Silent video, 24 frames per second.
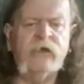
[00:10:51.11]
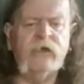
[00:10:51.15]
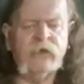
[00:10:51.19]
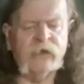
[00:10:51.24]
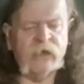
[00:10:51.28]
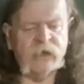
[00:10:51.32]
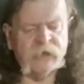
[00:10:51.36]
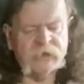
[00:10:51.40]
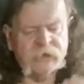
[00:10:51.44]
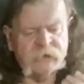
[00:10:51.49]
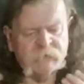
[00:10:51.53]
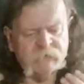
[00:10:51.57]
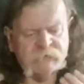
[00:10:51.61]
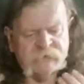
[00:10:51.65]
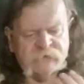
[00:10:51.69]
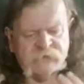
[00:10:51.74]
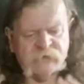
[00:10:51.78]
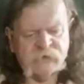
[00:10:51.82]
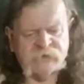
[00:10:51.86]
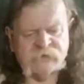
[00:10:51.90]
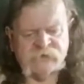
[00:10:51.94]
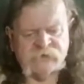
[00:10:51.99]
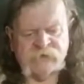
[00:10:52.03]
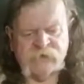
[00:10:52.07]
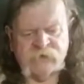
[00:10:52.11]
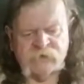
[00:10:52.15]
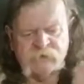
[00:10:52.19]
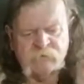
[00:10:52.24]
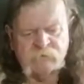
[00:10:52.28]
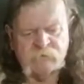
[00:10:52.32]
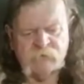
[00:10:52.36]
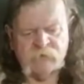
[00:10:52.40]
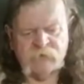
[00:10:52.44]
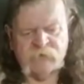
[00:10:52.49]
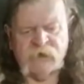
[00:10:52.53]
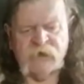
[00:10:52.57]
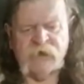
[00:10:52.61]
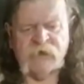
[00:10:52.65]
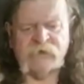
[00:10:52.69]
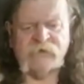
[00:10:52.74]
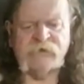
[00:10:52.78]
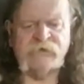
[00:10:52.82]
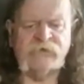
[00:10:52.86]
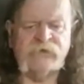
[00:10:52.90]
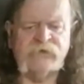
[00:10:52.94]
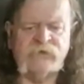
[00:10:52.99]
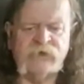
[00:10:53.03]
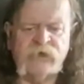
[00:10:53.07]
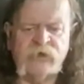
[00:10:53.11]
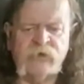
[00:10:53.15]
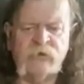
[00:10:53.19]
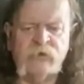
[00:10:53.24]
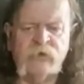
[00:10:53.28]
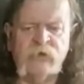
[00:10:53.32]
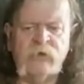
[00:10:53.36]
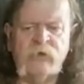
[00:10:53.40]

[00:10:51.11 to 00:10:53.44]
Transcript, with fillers: And they would dissect the body head to toe.